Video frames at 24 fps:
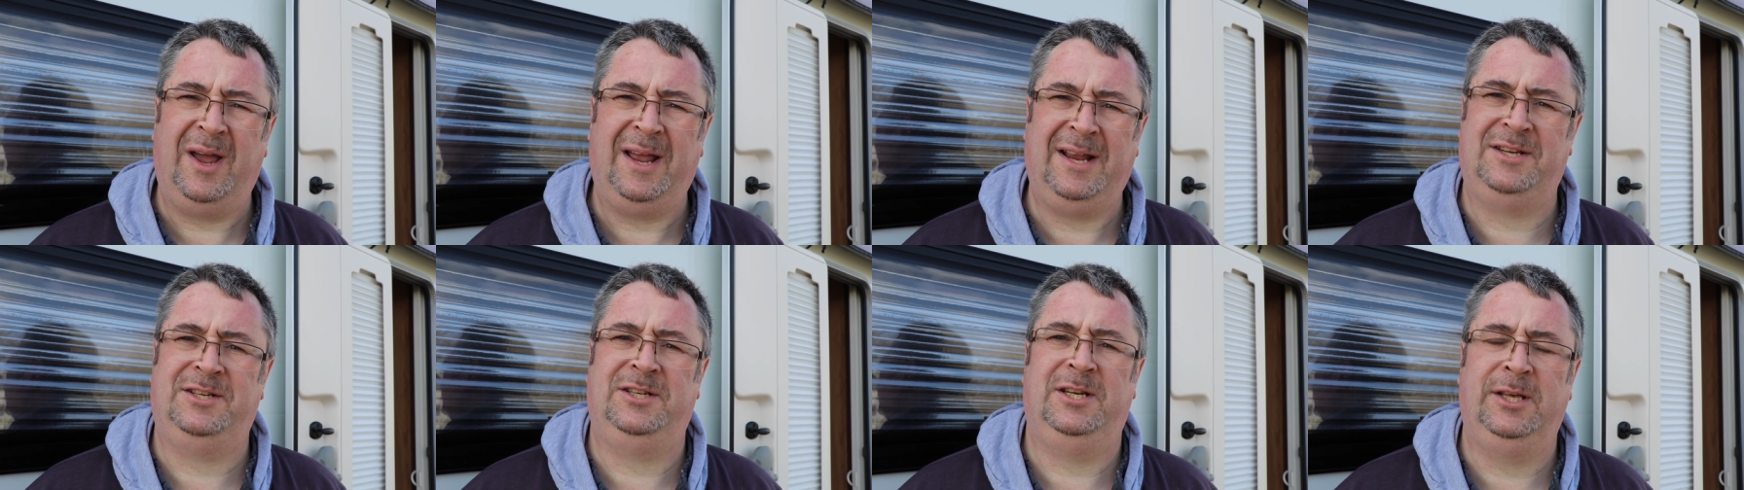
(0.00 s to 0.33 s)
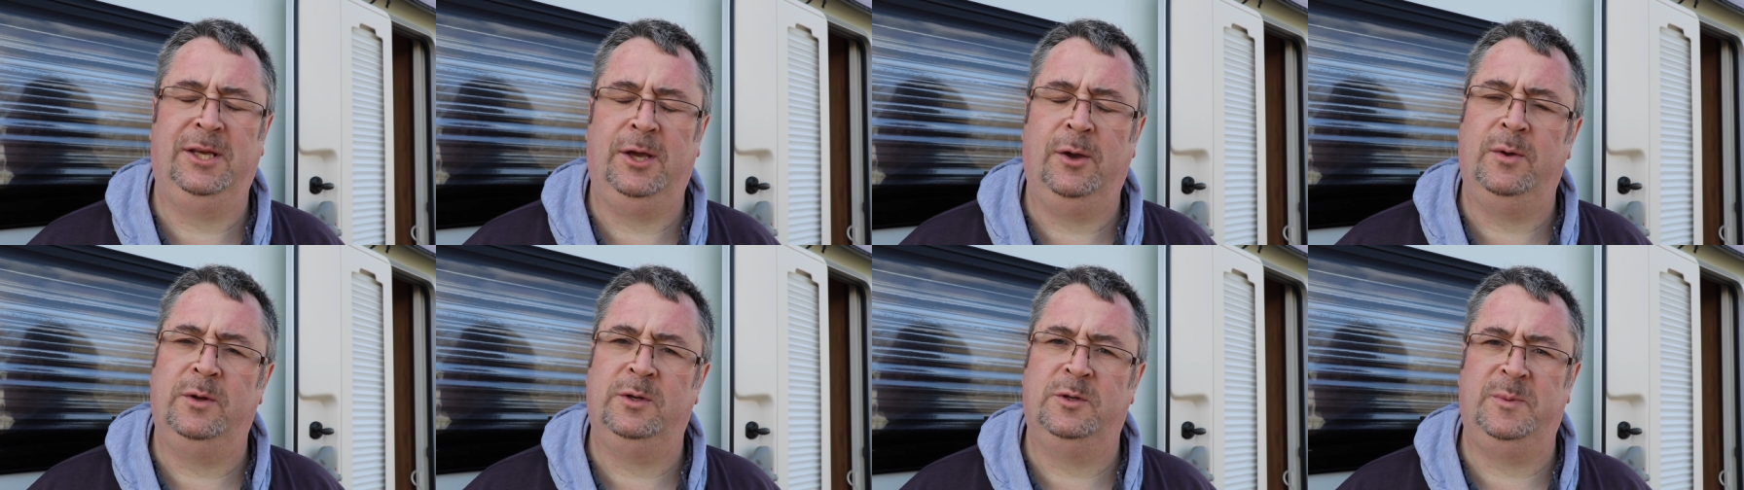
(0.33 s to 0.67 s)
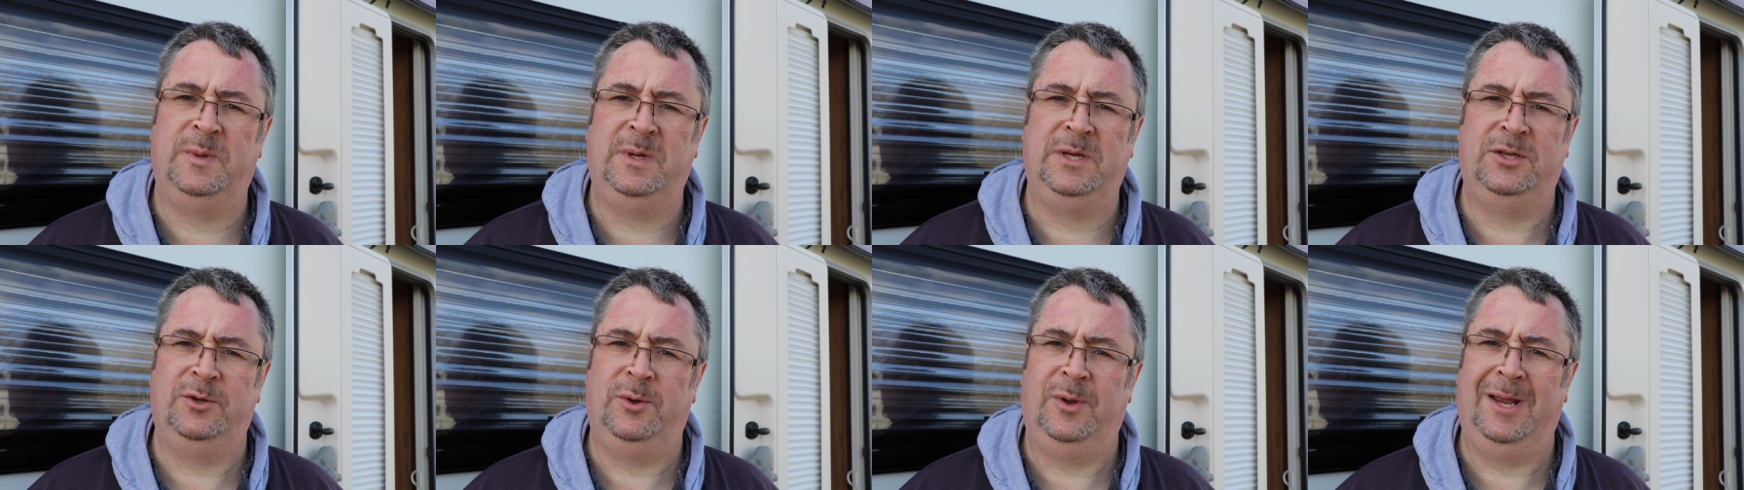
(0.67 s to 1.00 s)
actually going to
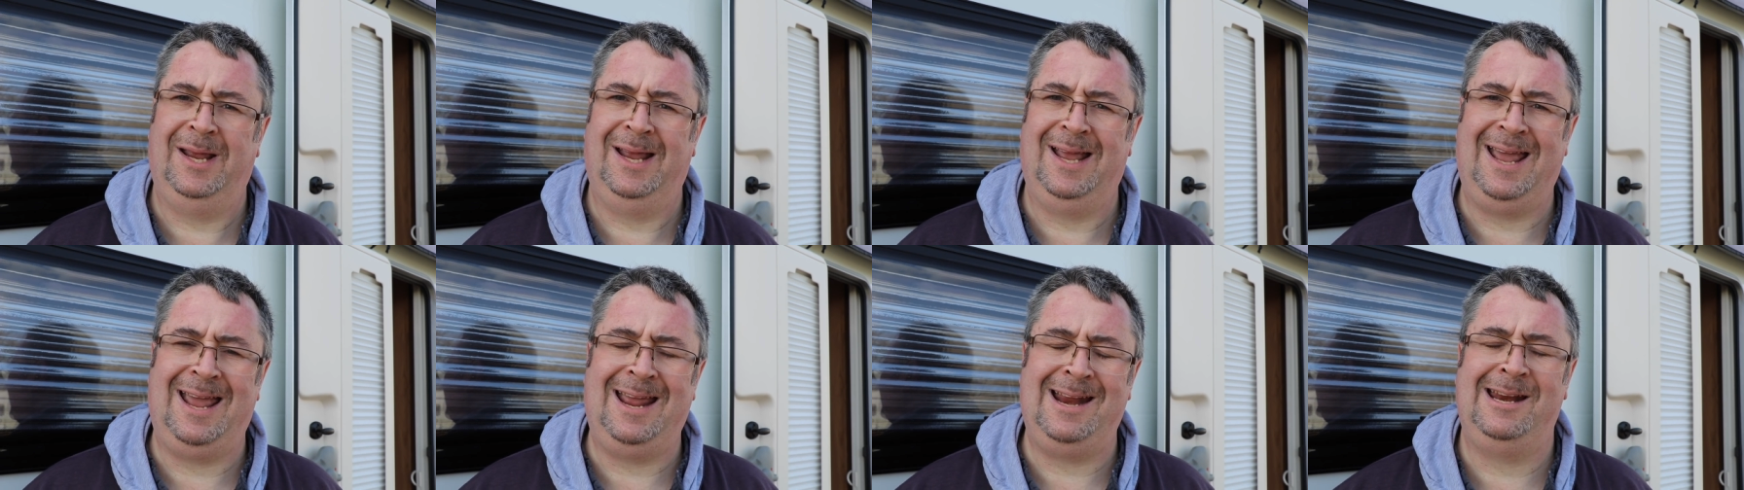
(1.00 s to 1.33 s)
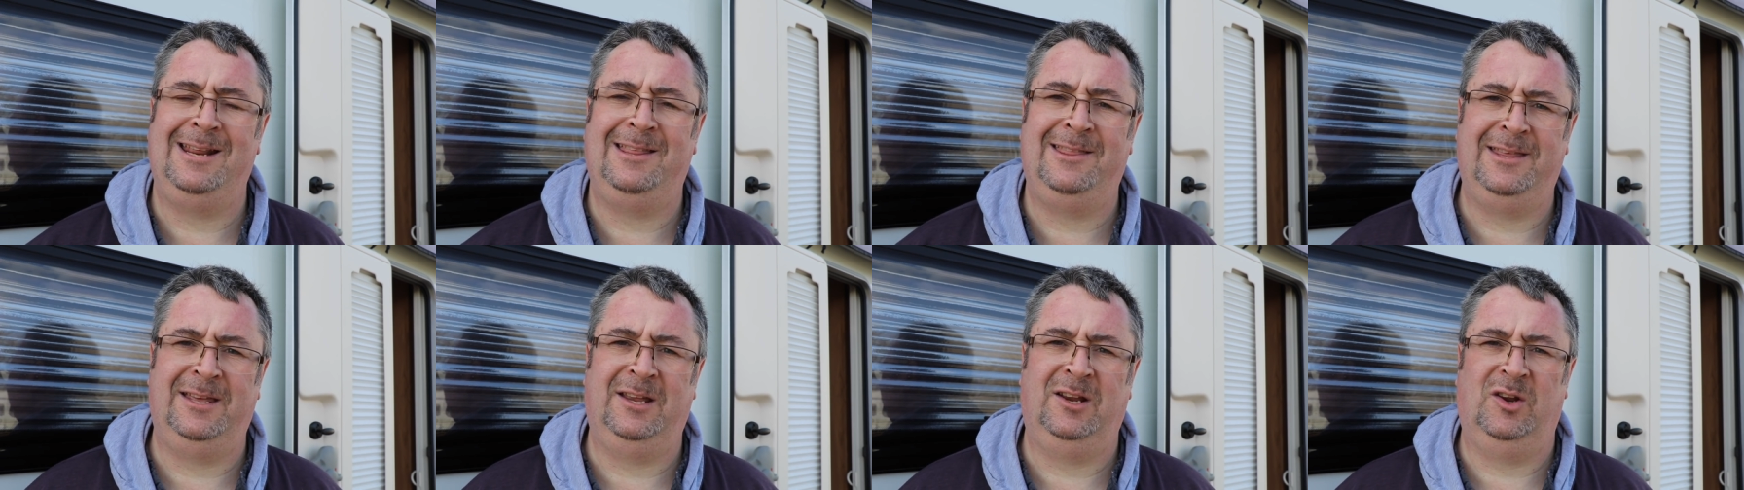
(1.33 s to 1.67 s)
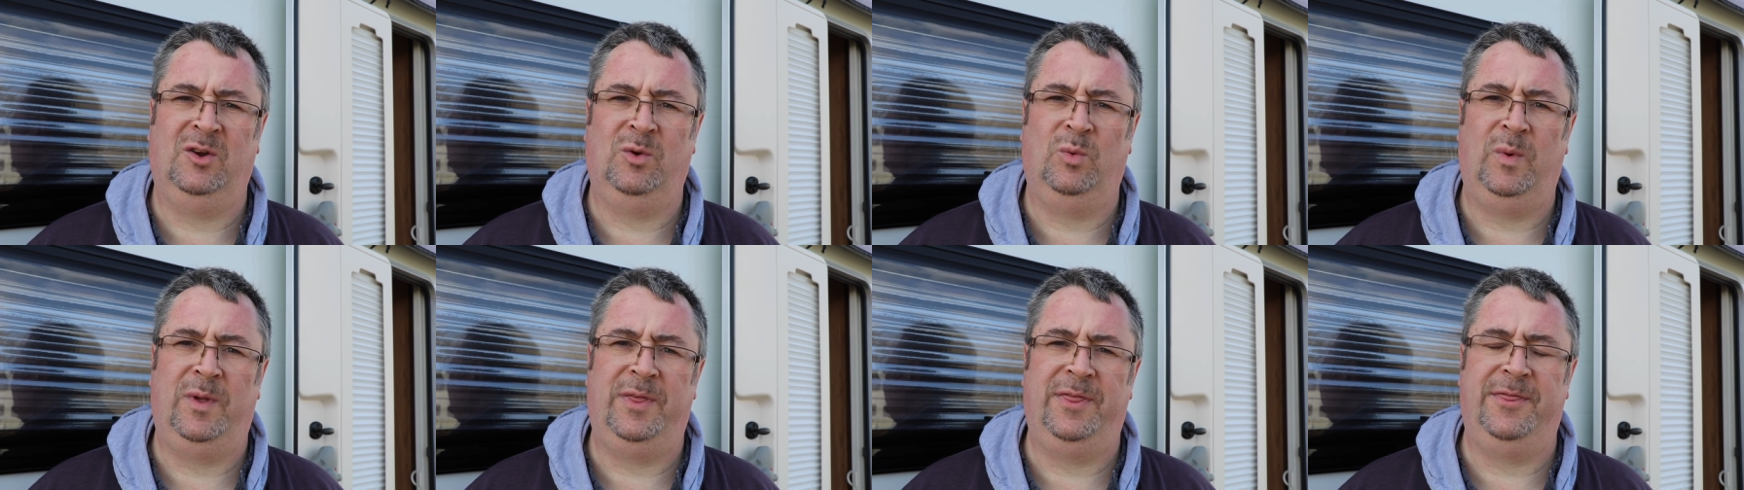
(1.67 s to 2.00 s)
be doing anything
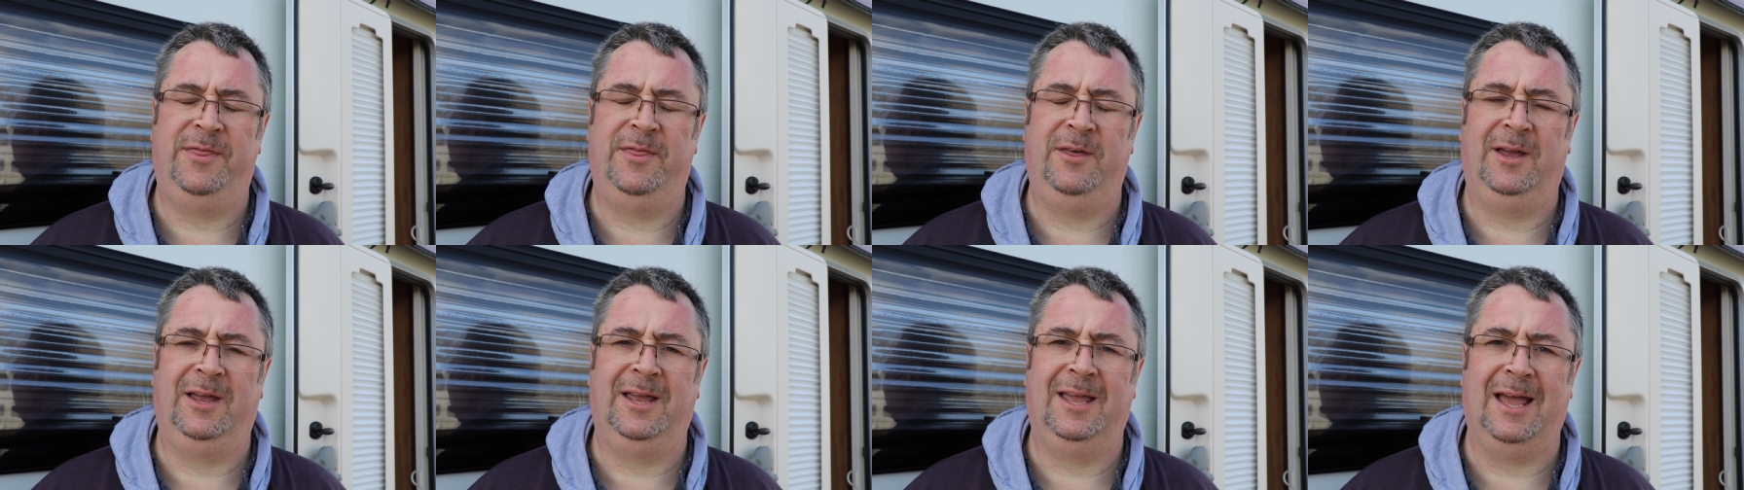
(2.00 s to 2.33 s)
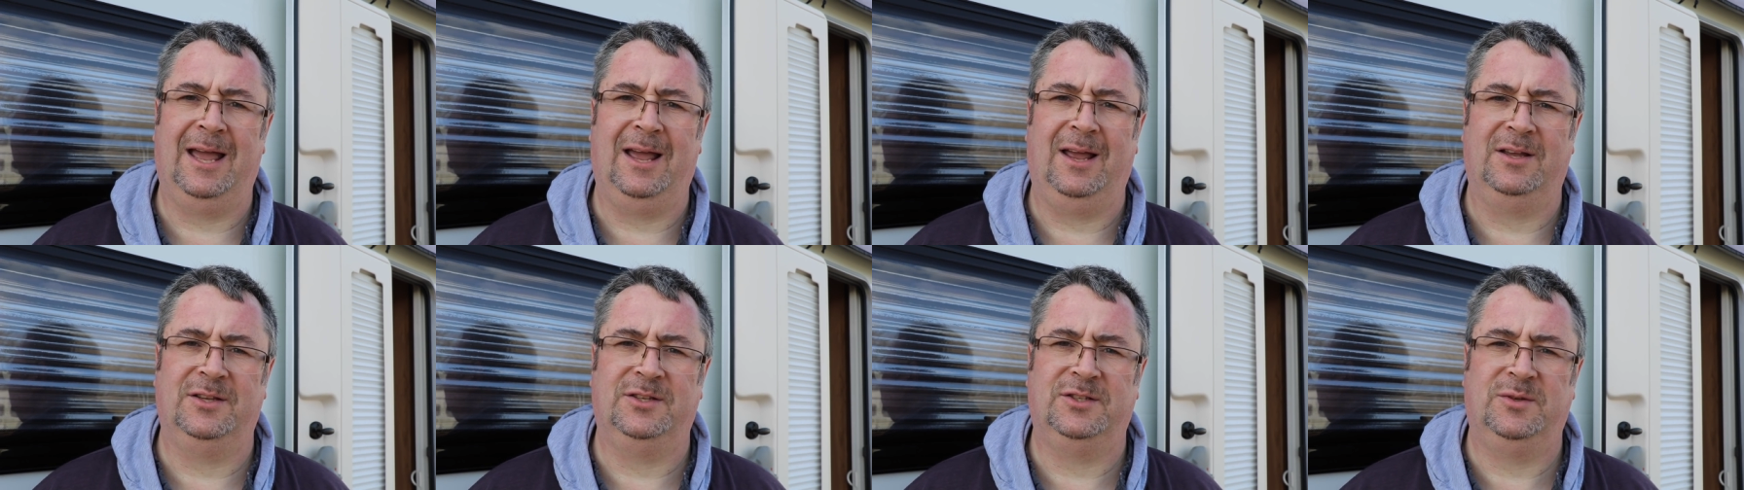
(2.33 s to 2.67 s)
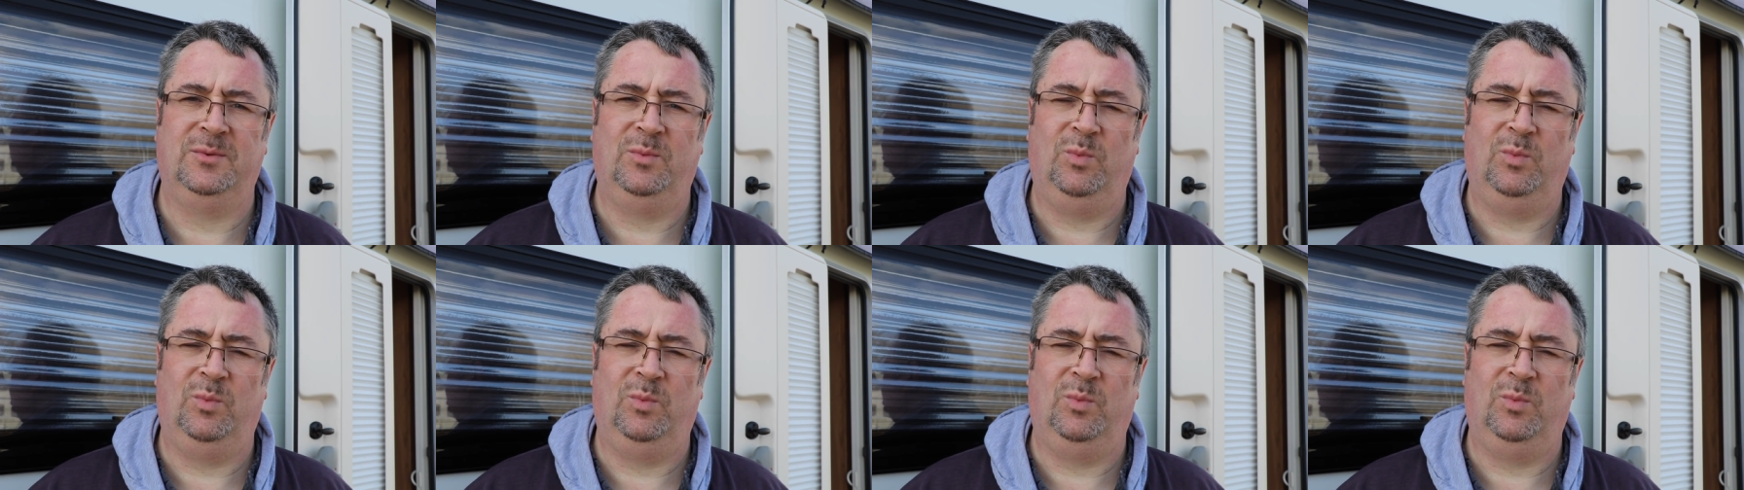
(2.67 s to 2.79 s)
with the gas.